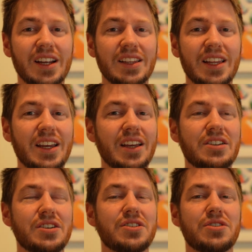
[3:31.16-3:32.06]
they can
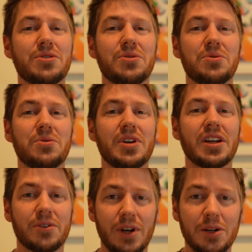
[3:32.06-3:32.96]
just do
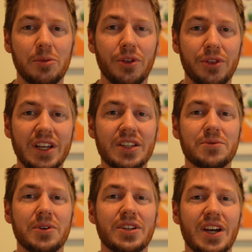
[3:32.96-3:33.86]
incredible things
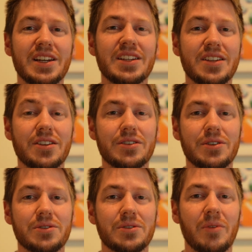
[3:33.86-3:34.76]
with tiny
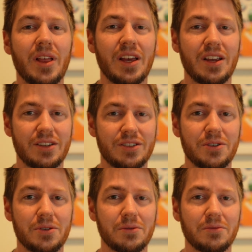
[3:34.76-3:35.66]
sensors.
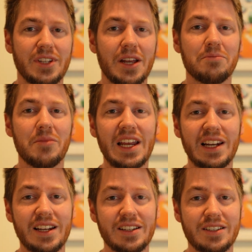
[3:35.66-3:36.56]
So that main
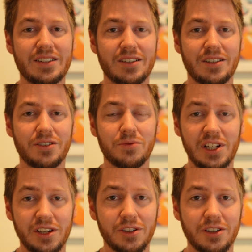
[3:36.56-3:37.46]
lens is
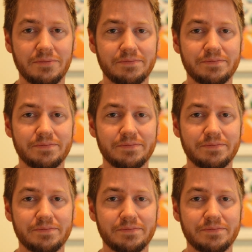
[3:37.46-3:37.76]
really good.